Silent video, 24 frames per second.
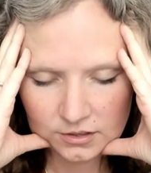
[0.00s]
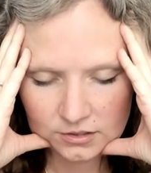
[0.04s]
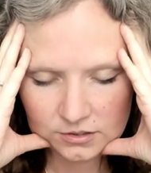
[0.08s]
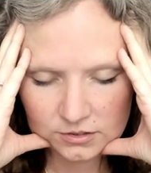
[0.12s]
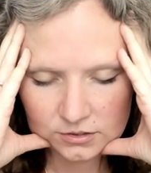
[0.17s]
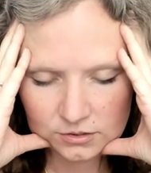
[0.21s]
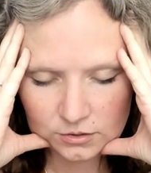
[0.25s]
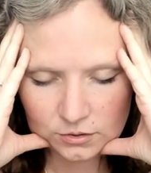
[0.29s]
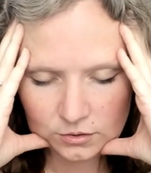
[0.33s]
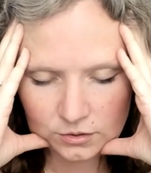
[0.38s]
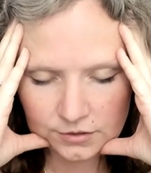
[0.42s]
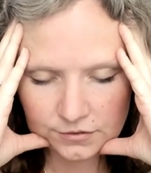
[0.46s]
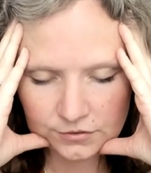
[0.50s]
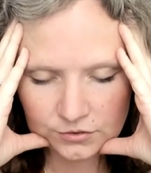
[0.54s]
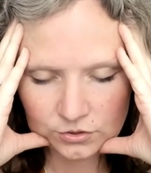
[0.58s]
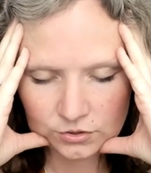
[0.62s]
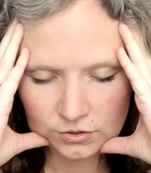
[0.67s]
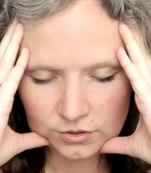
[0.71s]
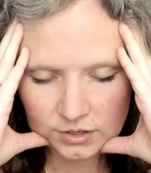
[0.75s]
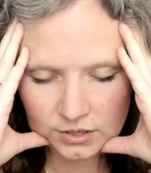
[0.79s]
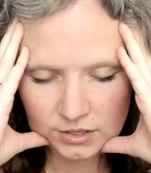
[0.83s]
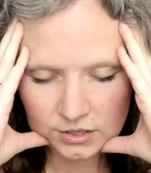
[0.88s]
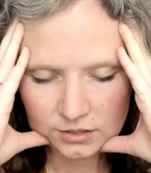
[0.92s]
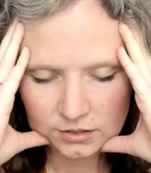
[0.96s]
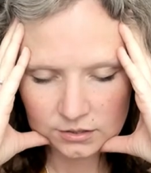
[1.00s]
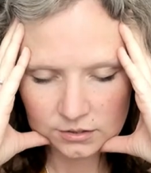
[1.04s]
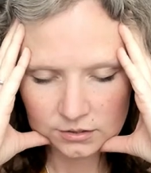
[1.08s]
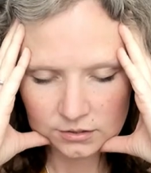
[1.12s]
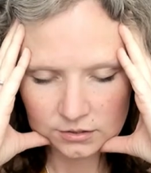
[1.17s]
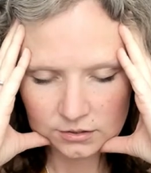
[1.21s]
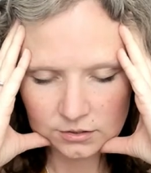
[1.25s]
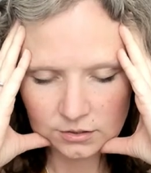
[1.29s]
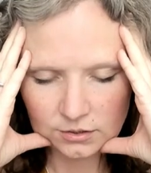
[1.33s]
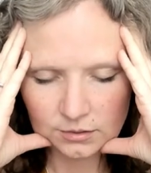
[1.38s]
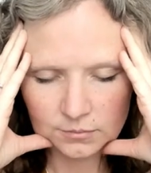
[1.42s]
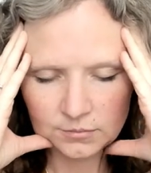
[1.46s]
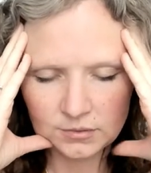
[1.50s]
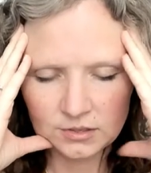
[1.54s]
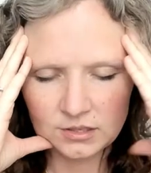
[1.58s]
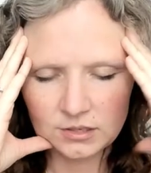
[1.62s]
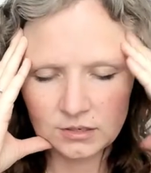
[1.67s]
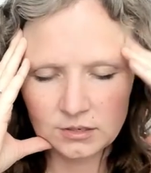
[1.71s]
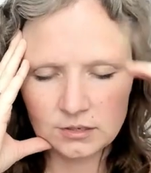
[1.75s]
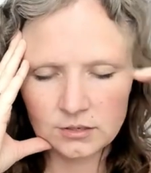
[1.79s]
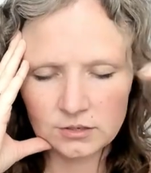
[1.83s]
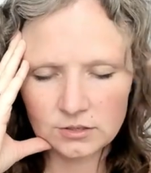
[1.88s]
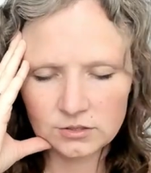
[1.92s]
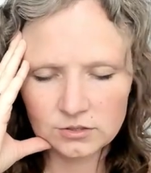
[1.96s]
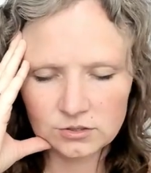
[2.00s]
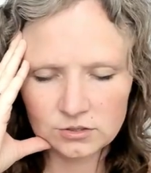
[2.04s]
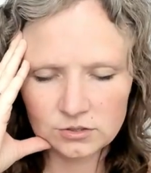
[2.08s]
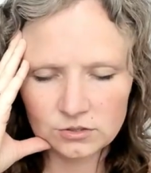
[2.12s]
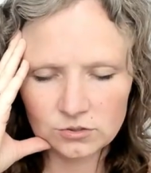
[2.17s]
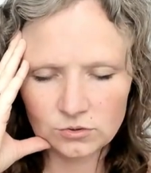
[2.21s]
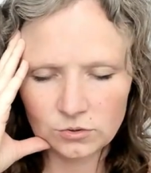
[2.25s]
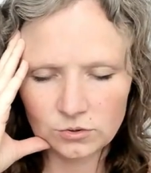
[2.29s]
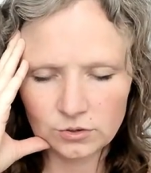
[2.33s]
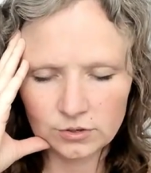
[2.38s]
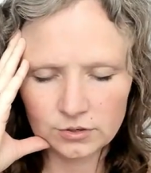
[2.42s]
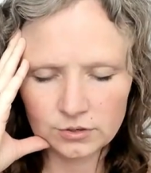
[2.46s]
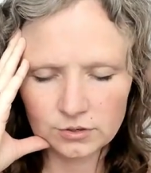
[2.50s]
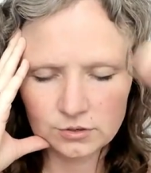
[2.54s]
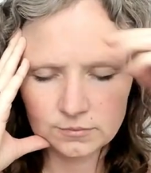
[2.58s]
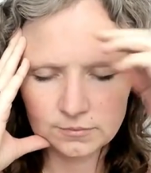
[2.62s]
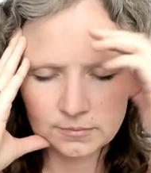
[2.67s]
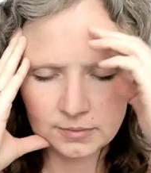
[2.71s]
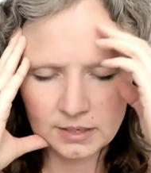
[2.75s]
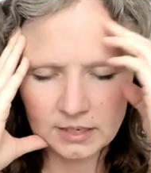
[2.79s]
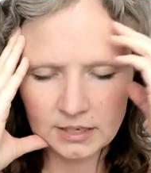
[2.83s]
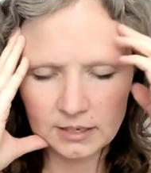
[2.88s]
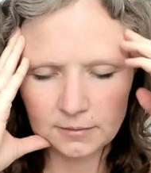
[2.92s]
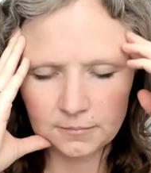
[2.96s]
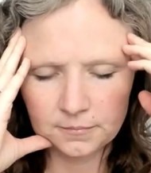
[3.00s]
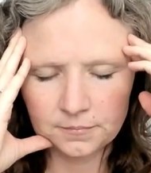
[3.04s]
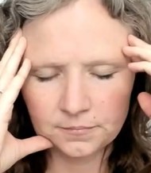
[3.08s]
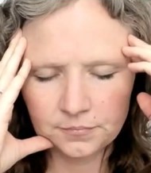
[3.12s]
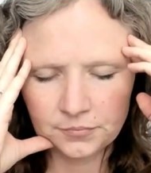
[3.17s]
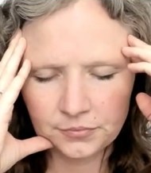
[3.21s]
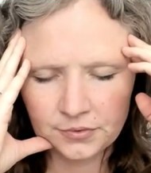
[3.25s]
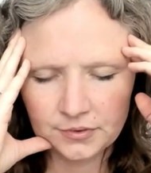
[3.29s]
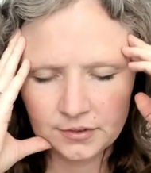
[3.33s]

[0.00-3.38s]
So I've created a, I mean, here's a door, bam.